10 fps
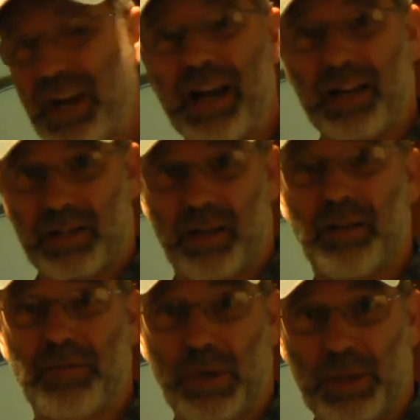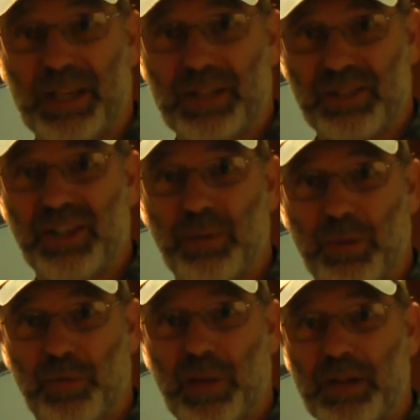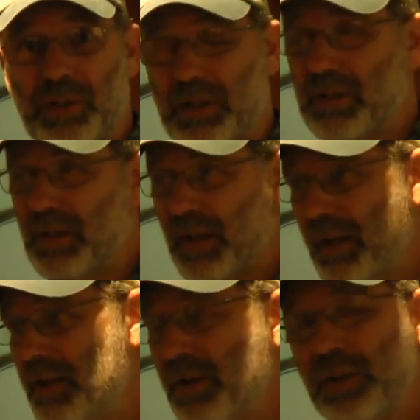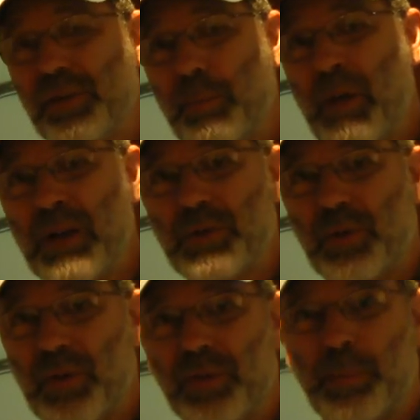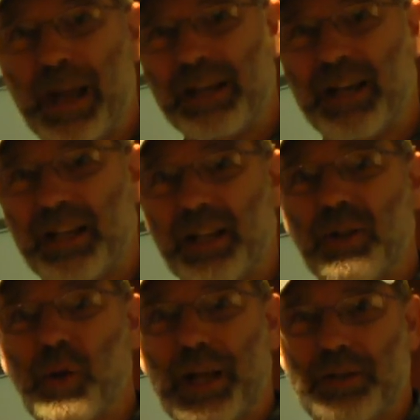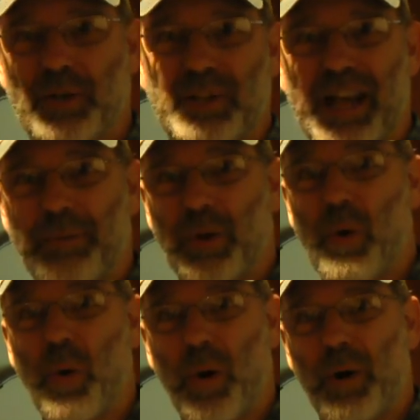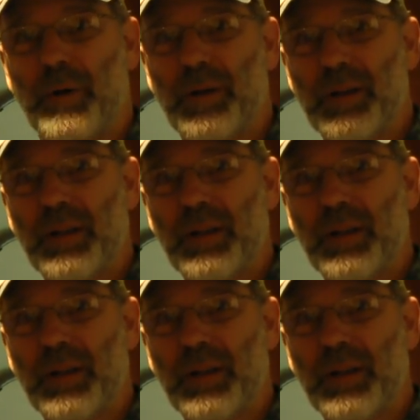got a, a fairly continuous section, you can just measure this magnetic inclination down the core,